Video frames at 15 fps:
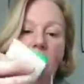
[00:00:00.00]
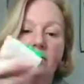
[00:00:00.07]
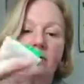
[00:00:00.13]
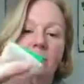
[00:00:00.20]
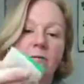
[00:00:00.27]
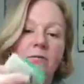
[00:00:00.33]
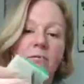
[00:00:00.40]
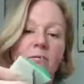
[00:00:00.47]

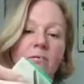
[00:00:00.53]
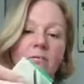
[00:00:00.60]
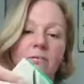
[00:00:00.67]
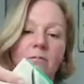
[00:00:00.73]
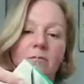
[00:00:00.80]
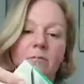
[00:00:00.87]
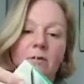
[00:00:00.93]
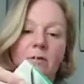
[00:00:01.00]
cut
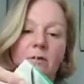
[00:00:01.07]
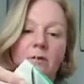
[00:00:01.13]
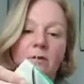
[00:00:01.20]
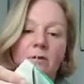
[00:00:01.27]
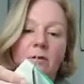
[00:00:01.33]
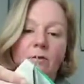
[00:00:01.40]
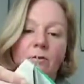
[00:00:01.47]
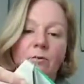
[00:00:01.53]

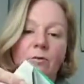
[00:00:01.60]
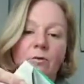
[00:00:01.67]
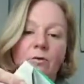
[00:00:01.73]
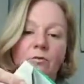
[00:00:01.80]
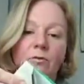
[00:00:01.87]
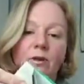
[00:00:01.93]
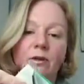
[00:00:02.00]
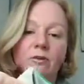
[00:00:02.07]

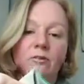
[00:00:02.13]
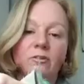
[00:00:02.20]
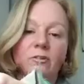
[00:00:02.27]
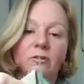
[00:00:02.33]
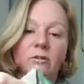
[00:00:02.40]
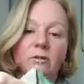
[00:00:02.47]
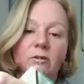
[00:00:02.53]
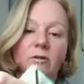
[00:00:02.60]
1/4 inch,
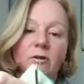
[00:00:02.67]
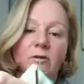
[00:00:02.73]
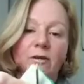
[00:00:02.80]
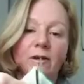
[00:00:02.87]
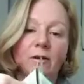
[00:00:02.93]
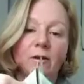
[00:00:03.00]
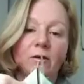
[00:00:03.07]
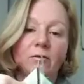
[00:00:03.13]
cut
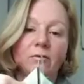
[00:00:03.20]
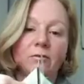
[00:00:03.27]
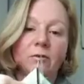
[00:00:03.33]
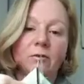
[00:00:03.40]
that off.